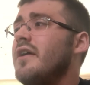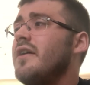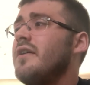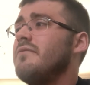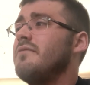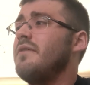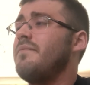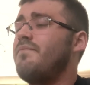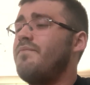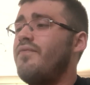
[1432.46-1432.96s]

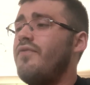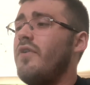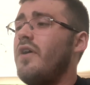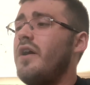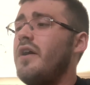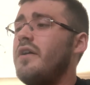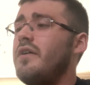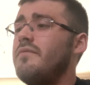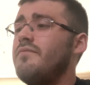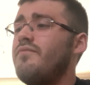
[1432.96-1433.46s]
with
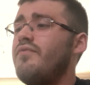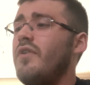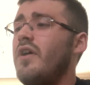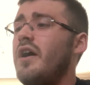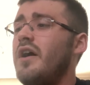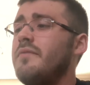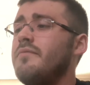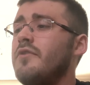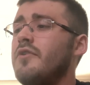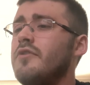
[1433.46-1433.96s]

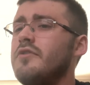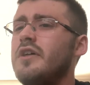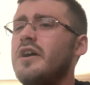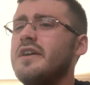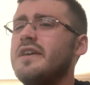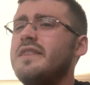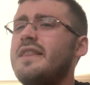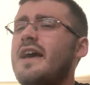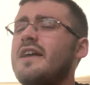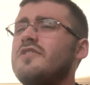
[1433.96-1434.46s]
Primal,
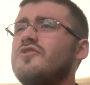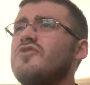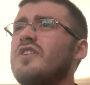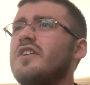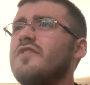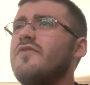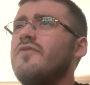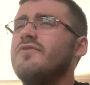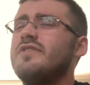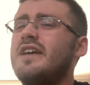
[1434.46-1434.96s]
like in that
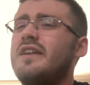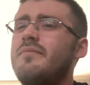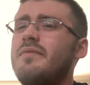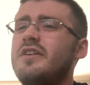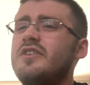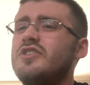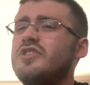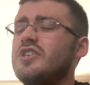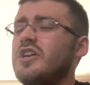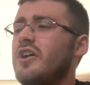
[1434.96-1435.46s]
Transformers
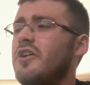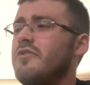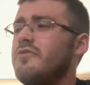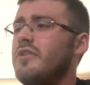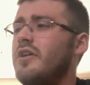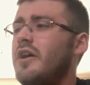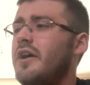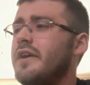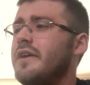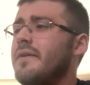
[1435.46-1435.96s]
animated show,
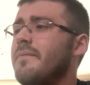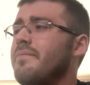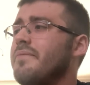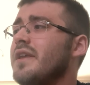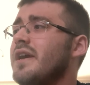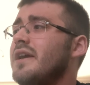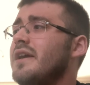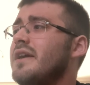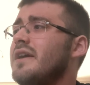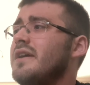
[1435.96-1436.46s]
like
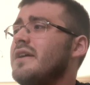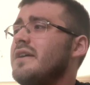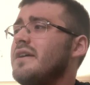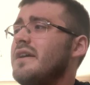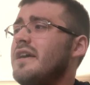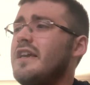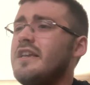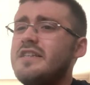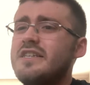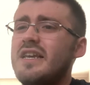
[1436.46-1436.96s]

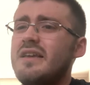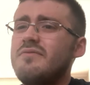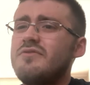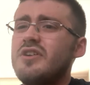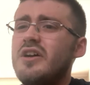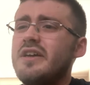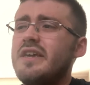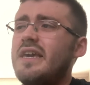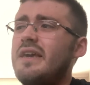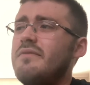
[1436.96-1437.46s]
he seems
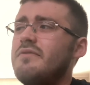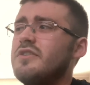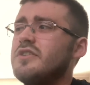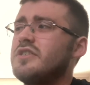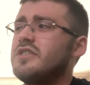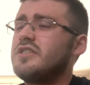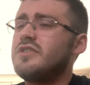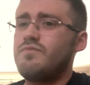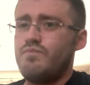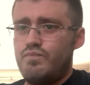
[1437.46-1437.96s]
like he
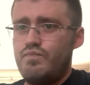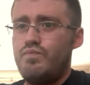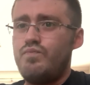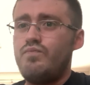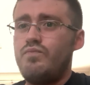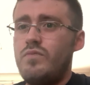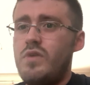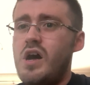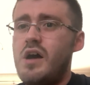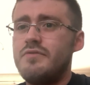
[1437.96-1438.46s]
was
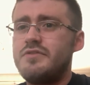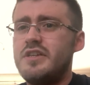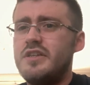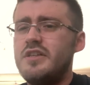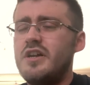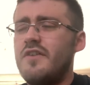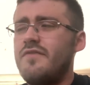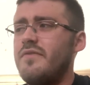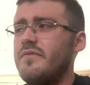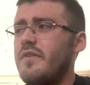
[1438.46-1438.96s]
obviously
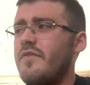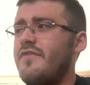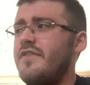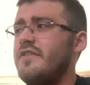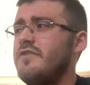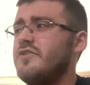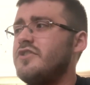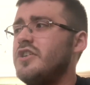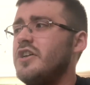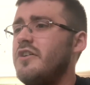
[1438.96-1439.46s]
not from the
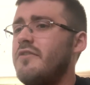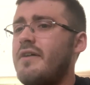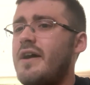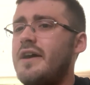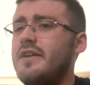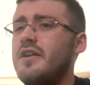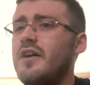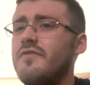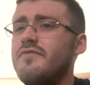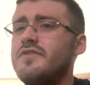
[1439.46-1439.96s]
future,
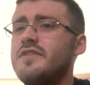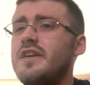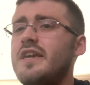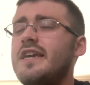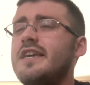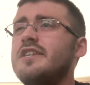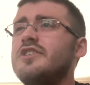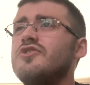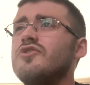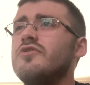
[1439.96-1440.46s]
and obviously
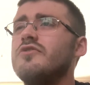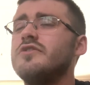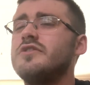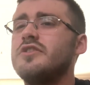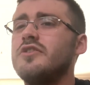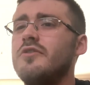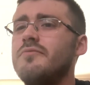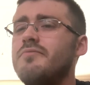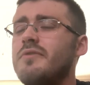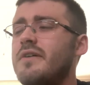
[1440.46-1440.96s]
he
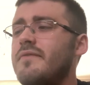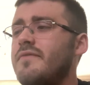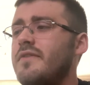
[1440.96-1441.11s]
joins up with